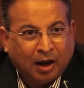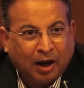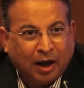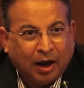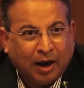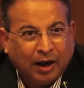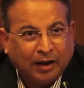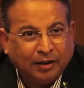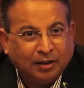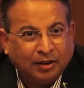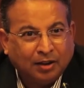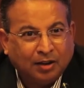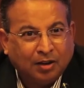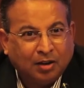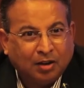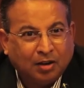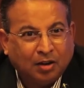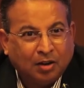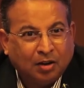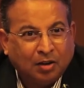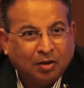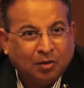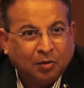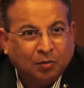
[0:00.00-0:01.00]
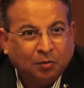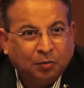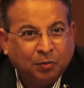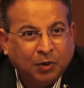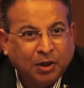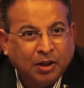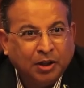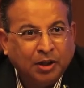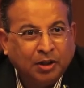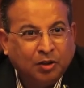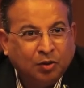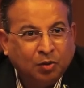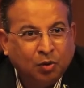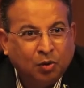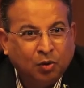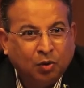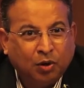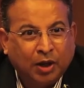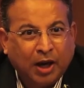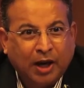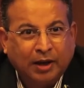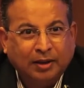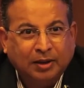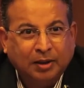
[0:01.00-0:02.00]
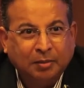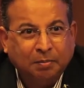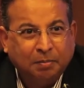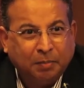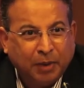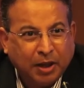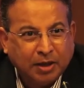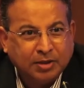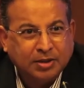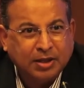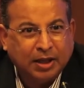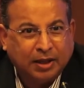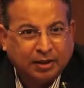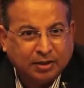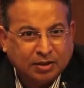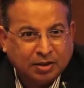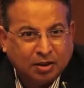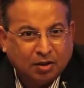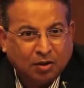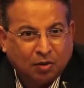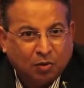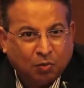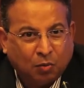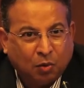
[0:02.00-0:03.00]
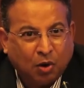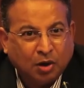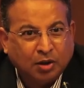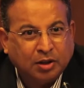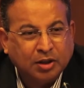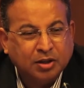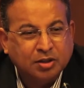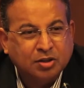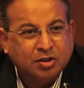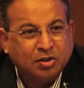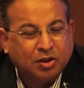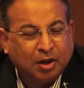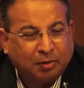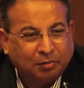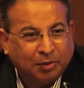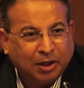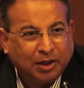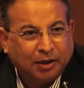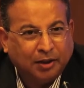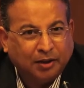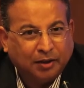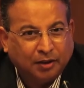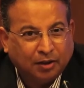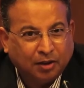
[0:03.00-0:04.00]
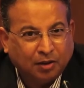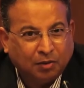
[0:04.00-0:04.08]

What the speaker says: And we need to look at the basics. What is troubling?